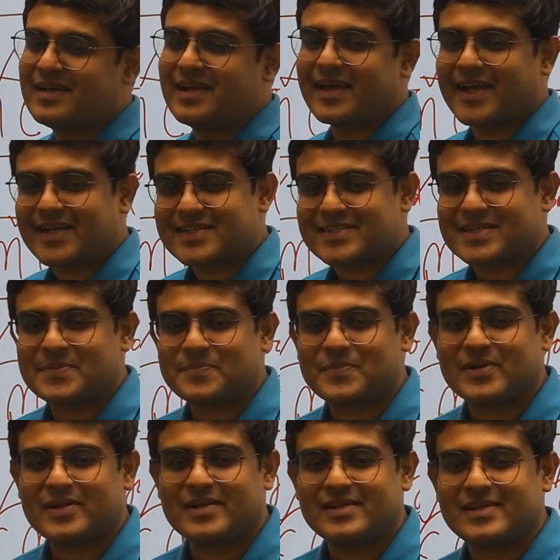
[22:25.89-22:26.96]

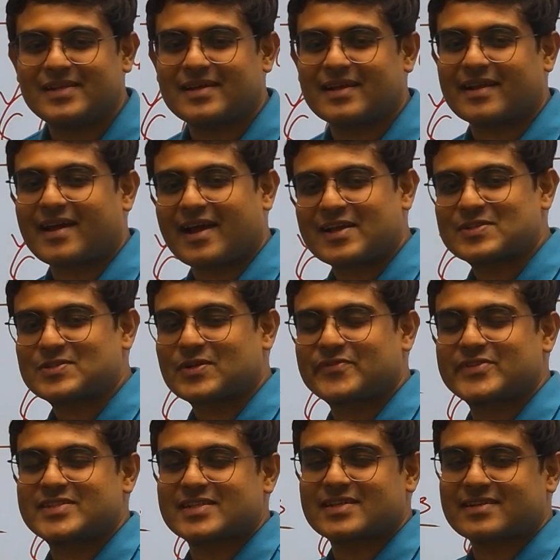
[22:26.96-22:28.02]
Example, an IAS
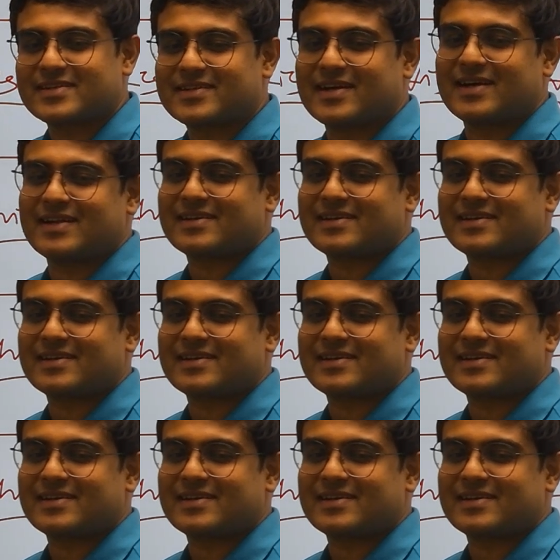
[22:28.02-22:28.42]
officer retired